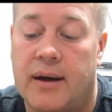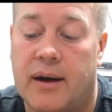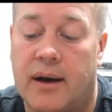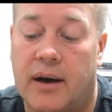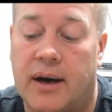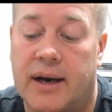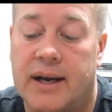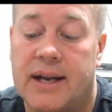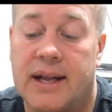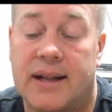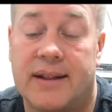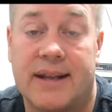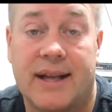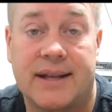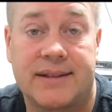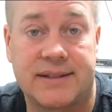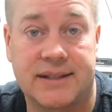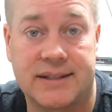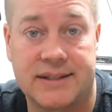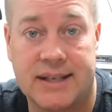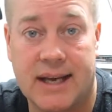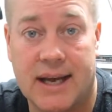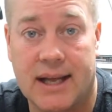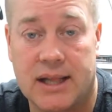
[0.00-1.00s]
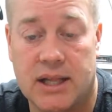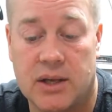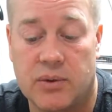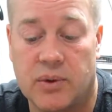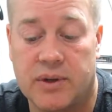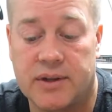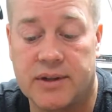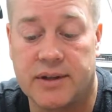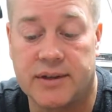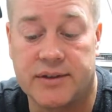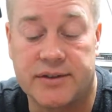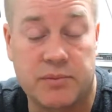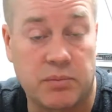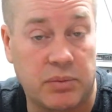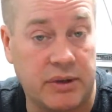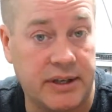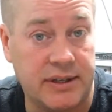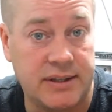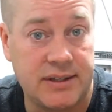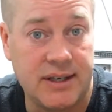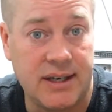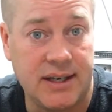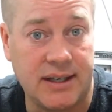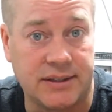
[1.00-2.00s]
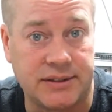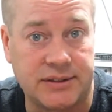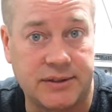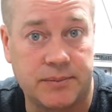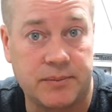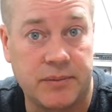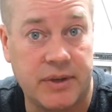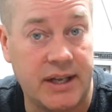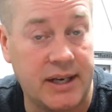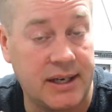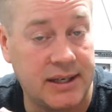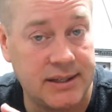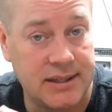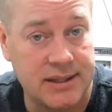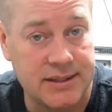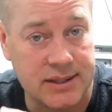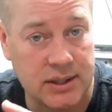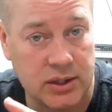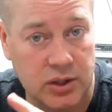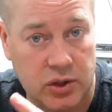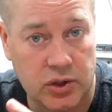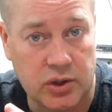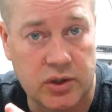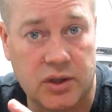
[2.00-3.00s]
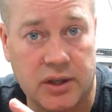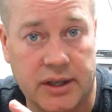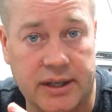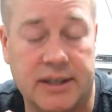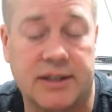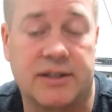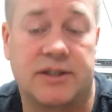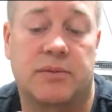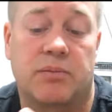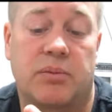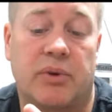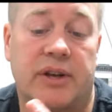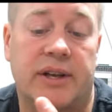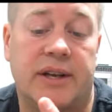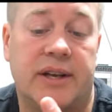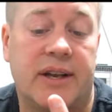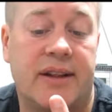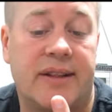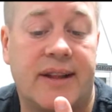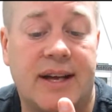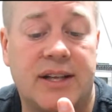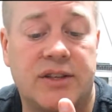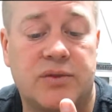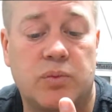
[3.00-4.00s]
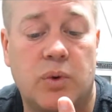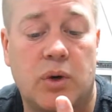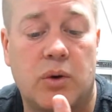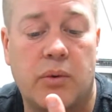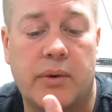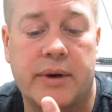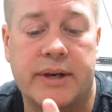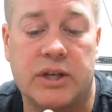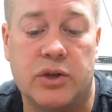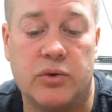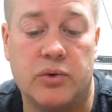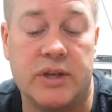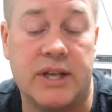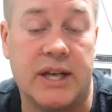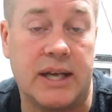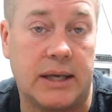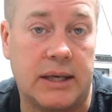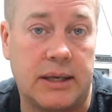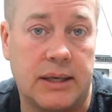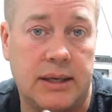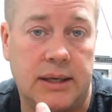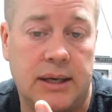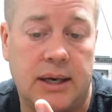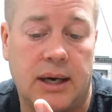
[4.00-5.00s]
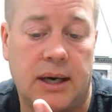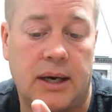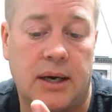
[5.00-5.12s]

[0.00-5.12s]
All right, and that's exactly what this splint does, and it doesn't look like a splint, and that's where we're unique.